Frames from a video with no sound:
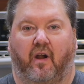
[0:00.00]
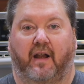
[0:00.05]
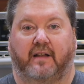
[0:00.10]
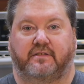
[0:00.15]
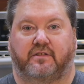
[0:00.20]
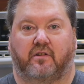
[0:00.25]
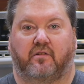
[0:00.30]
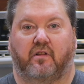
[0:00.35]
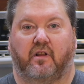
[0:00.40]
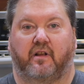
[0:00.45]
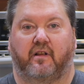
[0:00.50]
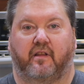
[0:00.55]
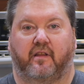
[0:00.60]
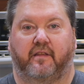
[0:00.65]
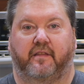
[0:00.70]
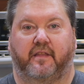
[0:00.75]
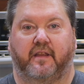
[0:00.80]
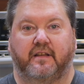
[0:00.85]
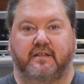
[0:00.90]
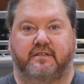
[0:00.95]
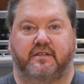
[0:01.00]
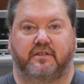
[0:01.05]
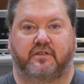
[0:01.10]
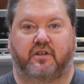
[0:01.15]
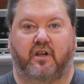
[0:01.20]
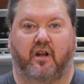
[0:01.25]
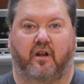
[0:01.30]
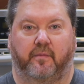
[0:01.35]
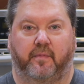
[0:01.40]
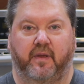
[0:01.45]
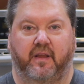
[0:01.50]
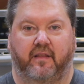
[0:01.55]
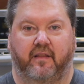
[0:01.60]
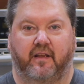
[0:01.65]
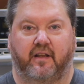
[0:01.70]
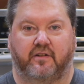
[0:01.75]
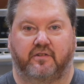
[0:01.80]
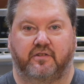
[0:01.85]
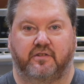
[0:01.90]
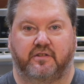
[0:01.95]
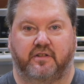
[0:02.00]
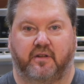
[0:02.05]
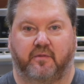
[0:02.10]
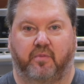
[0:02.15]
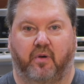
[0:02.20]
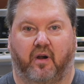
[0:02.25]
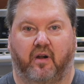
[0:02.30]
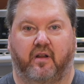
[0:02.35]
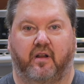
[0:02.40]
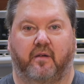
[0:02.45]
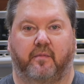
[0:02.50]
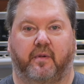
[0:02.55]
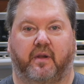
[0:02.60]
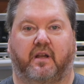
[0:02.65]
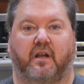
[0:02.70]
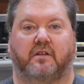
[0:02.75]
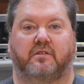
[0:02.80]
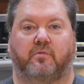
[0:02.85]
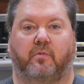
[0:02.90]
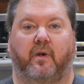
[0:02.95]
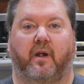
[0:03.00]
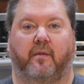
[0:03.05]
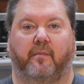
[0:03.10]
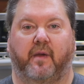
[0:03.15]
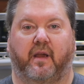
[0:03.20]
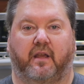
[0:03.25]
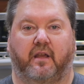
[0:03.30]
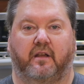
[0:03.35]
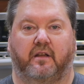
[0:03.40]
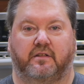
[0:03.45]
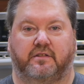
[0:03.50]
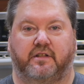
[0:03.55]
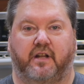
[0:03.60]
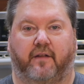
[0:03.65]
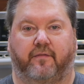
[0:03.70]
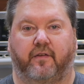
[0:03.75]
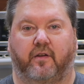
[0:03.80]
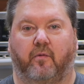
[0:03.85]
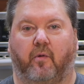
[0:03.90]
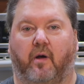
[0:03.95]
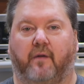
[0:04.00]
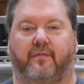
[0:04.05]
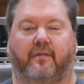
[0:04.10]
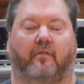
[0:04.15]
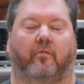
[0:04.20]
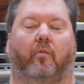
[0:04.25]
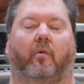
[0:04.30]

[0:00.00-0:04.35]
All right, so clearly this is going to be the interesting part here because we're making a stuffing waffle.